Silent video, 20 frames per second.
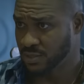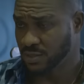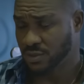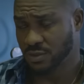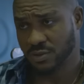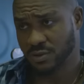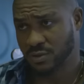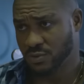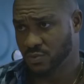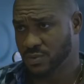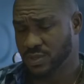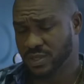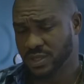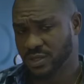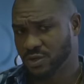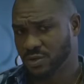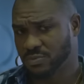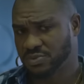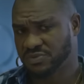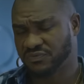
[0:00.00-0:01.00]
We
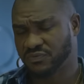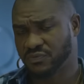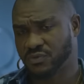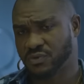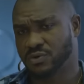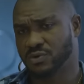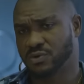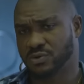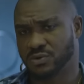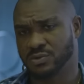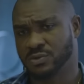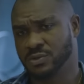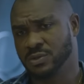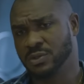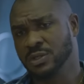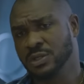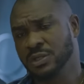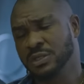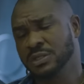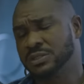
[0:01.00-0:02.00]
can opt for
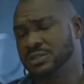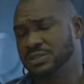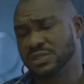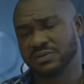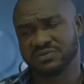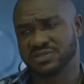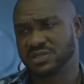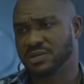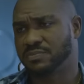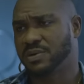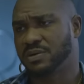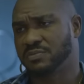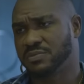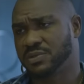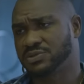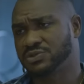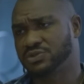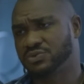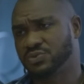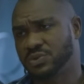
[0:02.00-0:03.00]
service
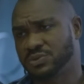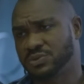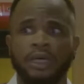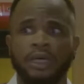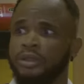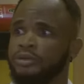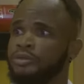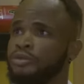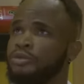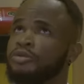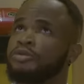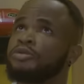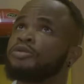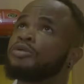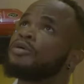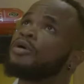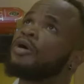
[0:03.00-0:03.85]
apartment you No.